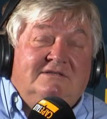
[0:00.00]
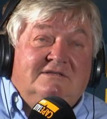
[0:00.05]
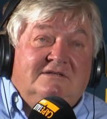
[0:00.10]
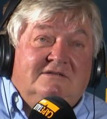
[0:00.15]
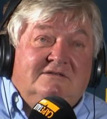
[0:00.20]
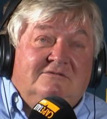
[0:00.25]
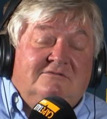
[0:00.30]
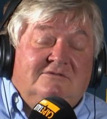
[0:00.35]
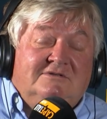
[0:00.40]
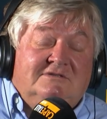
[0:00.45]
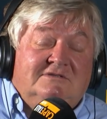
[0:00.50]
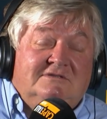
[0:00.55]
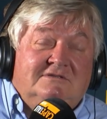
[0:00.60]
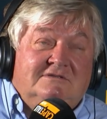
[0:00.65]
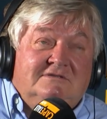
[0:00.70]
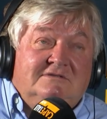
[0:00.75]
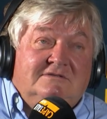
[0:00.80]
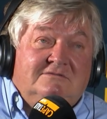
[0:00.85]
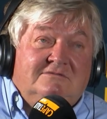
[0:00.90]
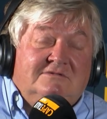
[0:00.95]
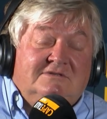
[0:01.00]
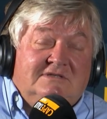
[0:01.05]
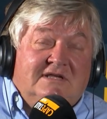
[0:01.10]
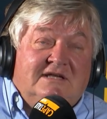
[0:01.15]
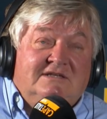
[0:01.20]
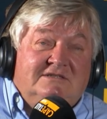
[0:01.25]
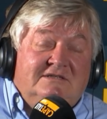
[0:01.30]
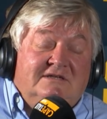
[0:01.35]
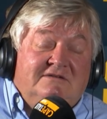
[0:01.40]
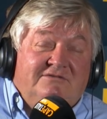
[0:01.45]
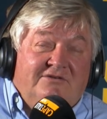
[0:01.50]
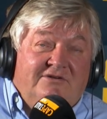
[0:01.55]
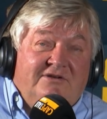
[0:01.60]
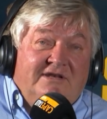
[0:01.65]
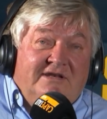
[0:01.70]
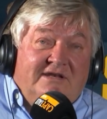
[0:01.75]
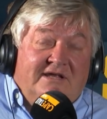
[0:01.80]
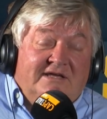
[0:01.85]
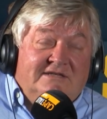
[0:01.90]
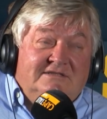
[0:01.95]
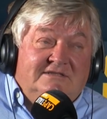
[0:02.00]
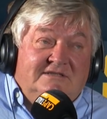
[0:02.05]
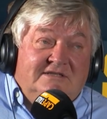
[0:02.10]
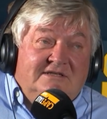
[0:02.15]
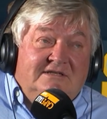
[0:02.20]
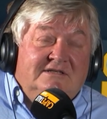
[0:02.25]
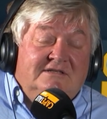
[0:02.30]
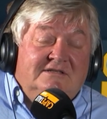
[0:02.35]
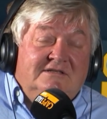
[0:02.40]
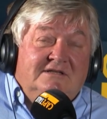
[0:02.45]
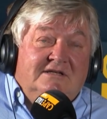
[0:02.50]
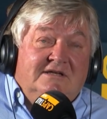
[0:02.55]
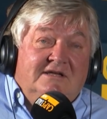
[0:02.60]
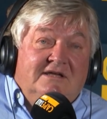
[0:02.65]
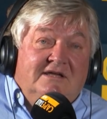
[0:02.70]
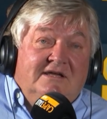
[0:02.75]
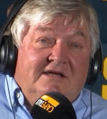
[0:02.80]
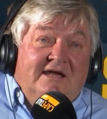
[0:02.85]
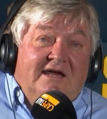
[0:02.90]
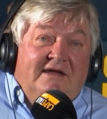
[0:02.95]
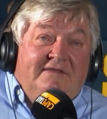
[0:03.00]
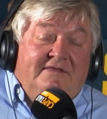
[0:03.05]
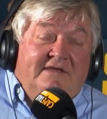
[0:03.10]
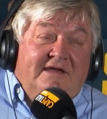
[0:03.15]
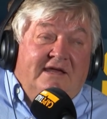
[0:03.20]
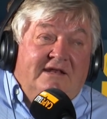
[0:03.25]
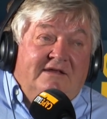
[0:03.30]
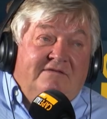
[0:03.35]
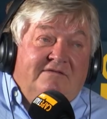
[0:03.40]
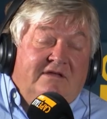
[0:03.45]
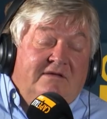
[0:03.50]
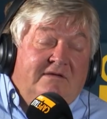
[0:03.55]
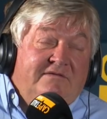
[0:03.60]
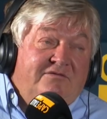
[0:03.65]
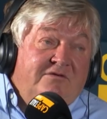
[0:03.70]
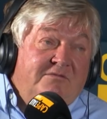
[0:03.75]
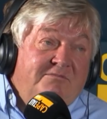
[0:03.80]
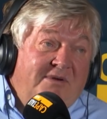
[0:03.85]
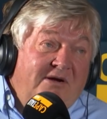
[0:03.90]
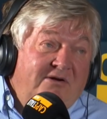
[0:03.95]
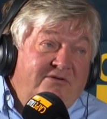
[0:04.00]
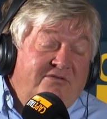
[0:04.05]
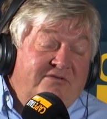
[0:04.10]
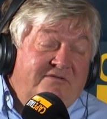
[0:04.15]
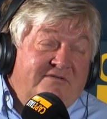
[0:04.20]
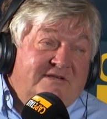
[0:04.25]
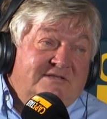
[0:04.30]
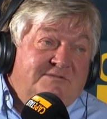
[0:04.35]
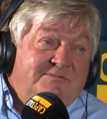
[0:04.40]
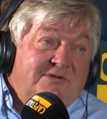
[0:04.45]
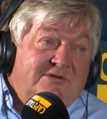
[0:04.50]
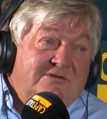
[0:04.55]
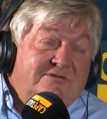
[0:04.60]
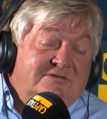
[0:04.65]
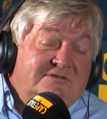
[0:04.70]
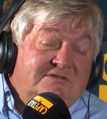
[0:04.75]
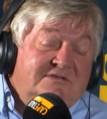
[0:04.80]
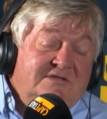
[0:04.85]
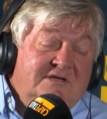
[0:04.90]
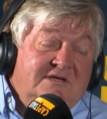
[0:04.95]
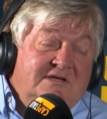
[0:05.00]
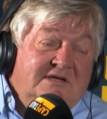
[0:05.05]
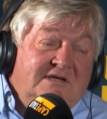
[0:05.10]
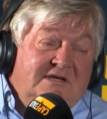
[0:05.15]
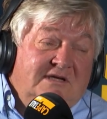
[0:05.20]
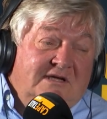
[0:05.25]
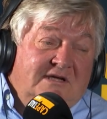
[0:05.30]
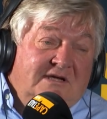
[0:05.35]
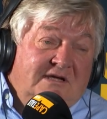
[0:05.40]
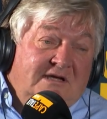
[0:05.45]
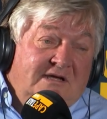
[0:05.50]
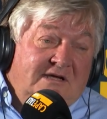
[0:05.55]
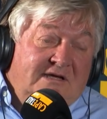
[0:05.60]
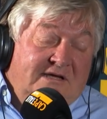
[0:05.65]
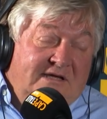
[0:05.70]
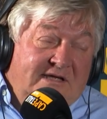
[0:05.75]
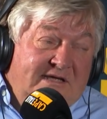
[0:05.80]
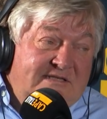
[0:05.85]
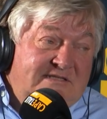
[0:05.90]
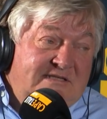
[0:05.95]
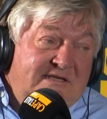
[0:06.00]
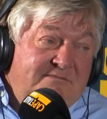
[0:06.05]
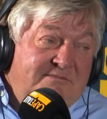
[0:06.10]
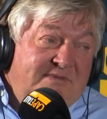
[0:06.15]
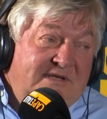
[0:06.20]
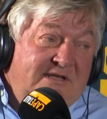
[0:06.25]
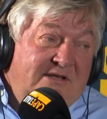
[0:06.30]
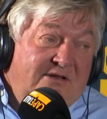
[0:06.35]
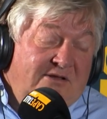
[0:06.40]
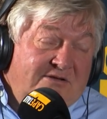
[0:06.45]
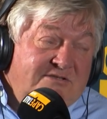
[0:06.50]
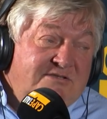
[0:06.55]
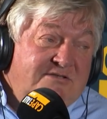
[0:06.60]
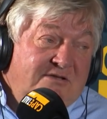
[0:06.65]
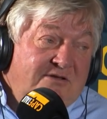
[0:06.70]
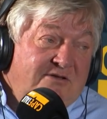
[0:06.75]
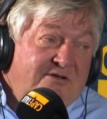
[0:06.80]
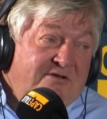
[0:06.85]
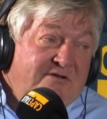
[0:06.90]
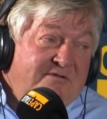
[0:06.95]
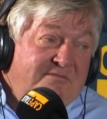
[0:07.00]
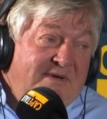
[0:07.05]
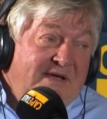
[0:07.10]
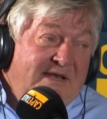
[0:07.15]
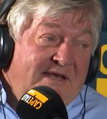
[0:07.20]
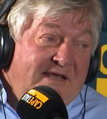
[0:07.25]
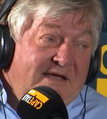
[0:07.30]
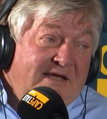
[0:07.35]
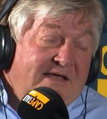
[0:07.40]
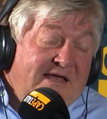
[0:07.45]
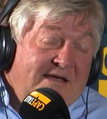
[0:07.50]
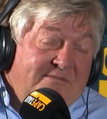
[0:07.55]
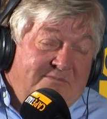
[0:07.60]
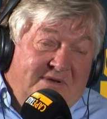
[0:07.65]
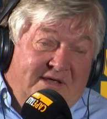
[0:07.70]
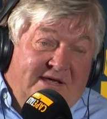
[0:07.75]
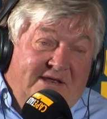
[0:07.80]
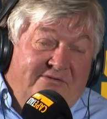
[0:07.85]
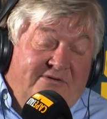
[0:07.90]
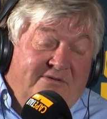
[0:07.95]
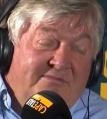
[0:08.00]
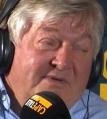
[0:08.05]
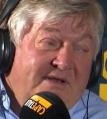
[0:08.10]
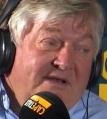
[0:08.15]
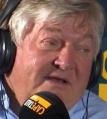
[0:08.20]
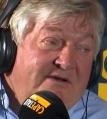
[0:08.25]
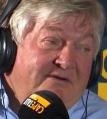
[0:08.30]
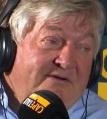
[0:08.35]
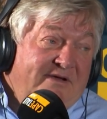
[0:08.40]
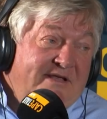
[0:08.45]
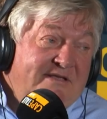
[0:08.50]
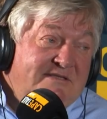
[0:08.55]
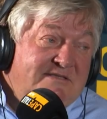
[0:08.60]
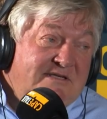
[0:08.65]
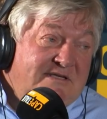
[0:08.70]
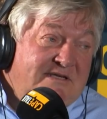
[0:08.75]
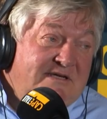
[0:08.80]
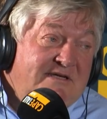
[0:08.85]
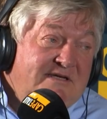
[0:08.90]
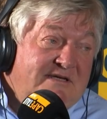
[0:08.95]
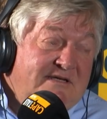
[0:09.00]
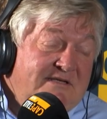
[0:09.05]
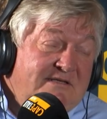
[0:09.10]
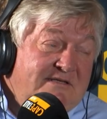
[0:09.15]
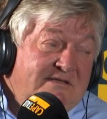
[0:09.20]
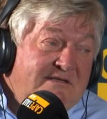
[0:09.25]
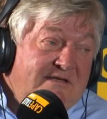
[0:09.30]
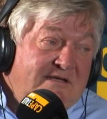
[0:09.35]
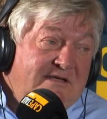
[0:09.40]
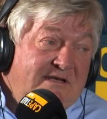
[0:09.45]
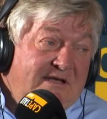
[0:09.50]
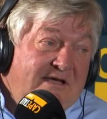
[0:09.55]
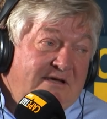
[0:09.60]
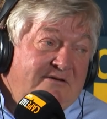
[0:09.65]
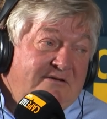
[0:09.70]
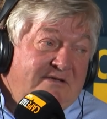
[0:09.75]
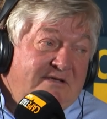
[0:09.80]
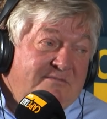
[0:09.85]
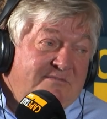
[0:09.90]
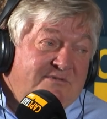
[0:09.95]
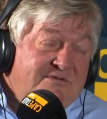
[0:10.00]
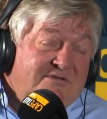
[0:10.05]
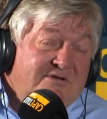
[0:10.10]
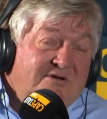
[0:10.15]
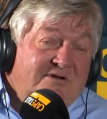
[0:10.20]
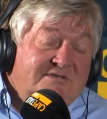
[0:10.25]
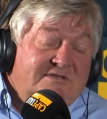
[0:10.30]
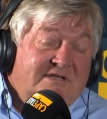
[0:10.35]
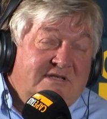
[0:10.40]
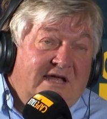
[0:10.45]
So it was actually a very nice deal at the end of the day for both of us, because SAB lost a lot of money, a couple of 100 million rands a year in Oki Bazaars.